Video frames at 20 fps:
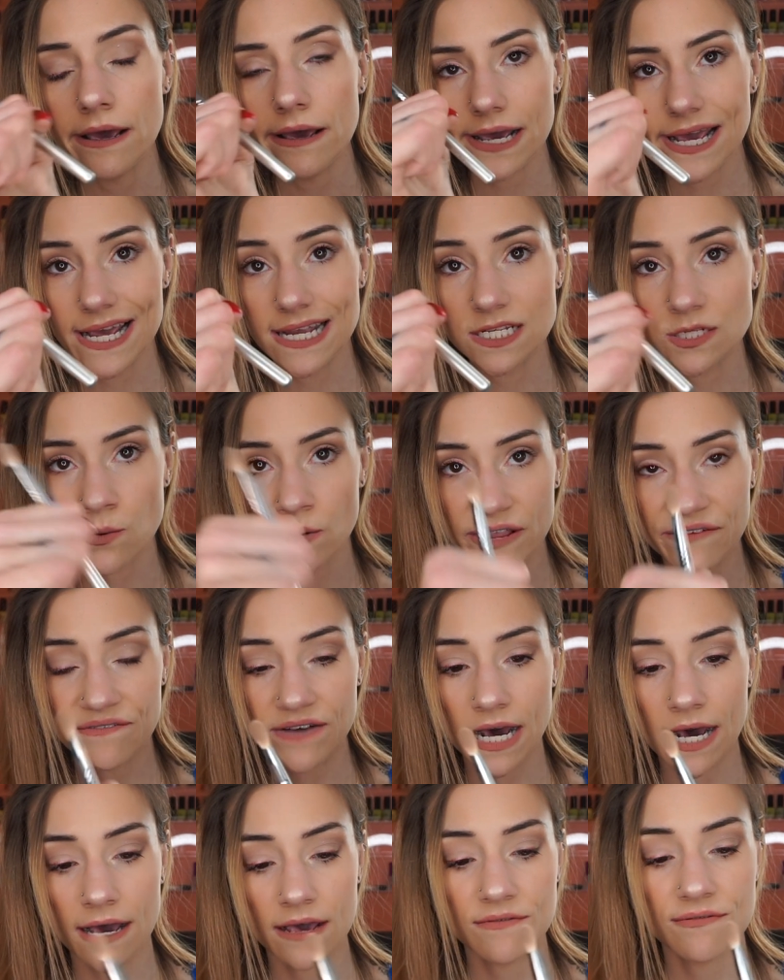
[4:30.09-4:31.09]

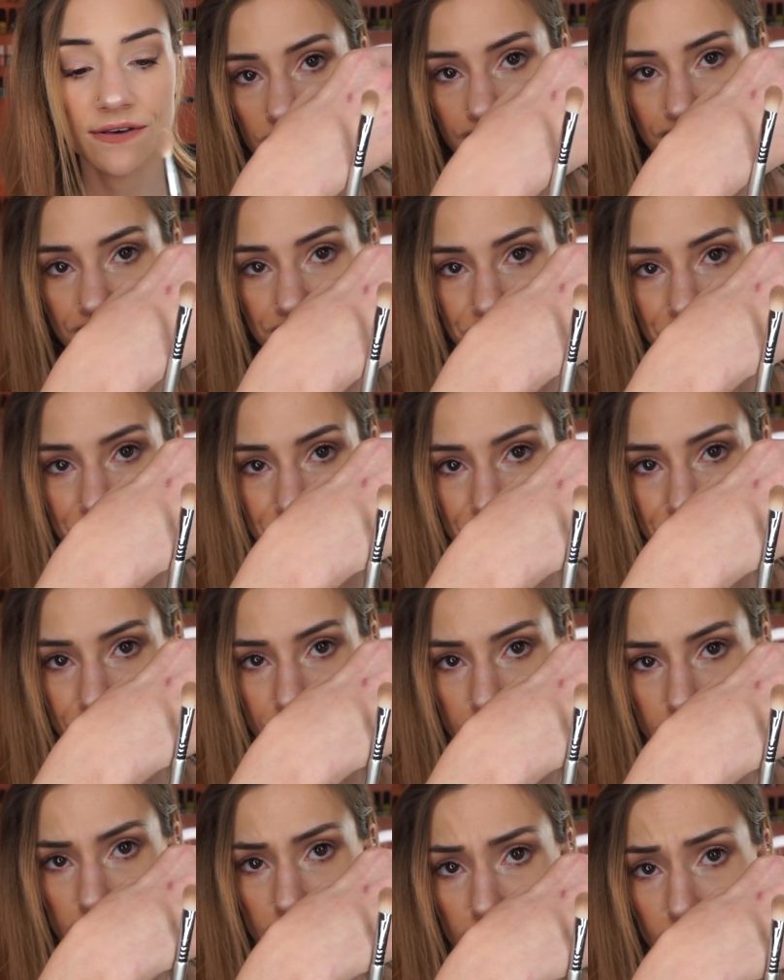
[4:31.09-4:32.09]
E25, and it looks
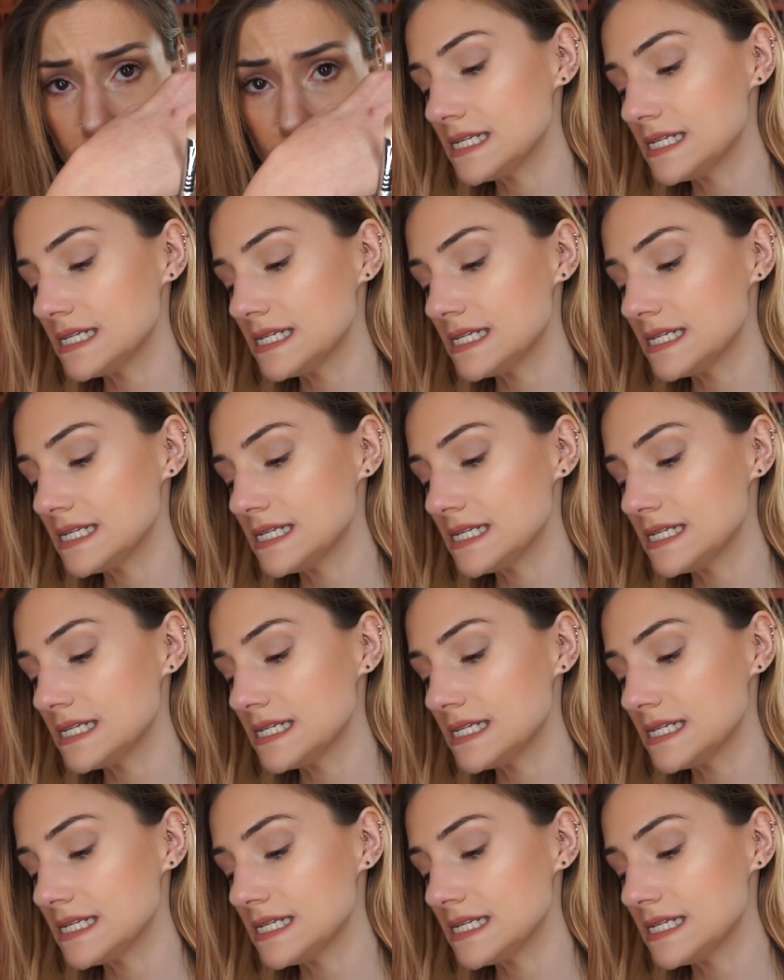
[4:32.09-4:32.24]
like that.